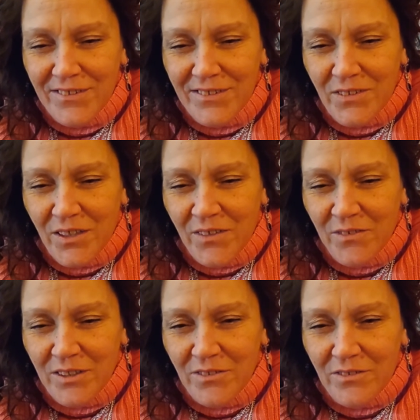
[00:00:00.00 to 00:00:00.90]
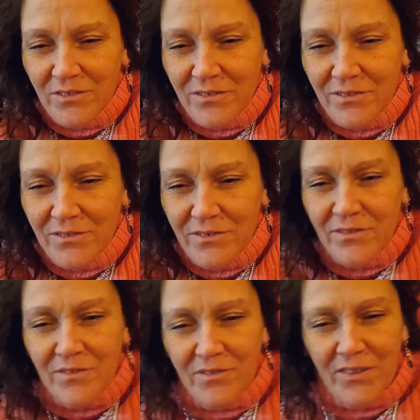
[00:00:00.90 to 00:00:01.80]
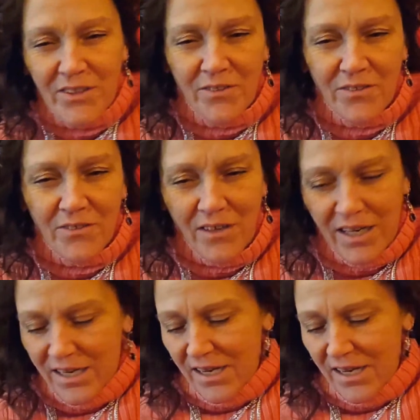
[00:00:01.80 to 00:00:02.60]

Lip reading: Do I have it? No, I